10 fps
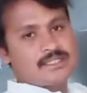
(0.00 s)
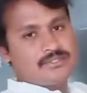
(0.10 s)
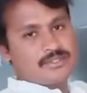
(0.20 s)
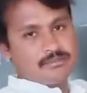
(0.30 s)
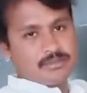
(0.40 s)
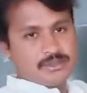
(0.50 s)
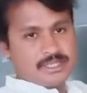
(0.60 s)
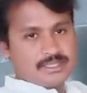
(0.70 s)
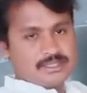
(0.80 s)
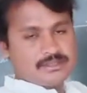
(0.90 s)
of
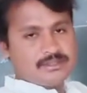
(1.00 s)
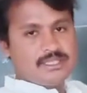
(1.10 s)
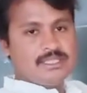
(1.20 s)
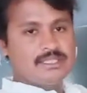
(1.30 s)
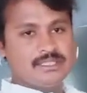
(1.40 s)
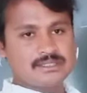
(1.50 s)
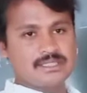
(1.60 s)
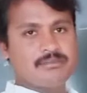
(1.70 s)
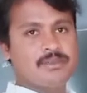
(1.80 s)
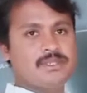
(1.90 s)
computers. These
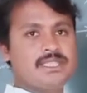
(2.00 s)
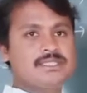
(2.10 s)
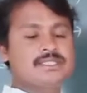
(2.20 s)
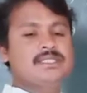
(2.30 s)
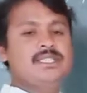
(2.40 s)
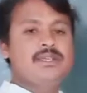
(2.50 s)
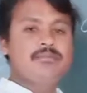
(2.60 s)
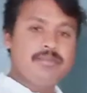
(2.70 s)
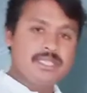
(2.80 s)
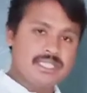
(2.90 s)
computers
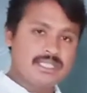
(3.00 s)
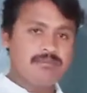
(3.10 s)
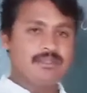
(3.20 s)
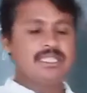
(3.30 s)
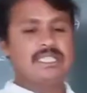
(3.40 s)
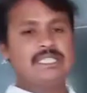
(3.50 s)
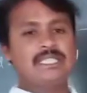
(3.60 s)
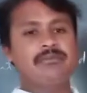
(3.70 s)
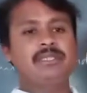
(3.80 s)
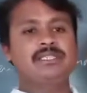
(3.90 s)
became a
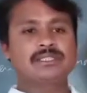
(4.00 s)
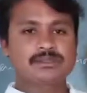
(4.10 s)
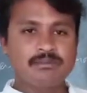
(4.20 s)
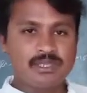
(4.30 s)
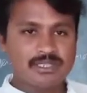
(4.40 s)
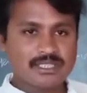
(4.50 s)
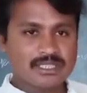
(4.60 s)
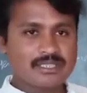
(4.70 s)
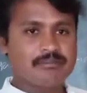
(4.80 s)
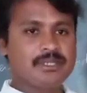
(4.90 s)
little bit smaller
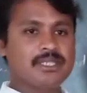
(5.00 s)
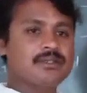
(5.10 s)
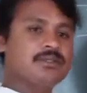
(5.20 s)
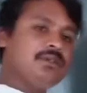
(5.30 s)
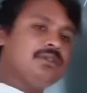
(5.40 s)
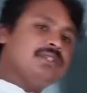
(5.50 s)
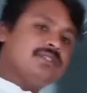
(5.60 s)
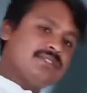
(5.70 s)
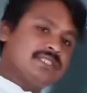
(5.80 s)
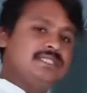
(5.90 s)
compared to
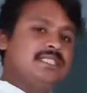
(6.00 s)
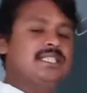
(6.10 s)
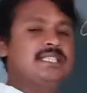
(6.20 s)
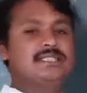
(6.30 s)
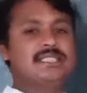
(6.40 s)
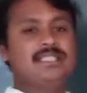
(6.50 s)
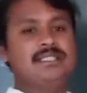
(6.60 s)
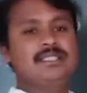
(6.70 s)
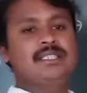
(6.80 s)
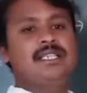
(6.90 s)
first generation,
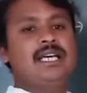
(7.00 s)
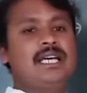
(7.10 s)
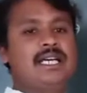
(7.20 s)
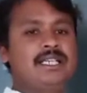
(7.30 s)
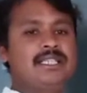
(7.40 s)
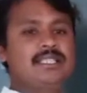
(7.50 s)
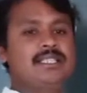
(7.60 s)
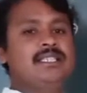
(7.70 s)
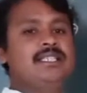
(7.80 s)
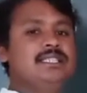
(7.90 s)

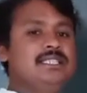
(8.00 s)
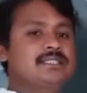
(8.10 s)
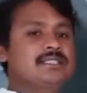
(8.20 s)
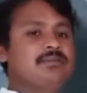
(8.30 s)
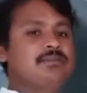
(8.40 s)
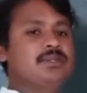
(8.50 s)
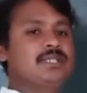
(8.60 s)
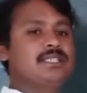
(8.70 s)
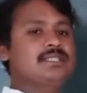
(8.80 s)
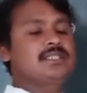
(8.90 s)
and these computers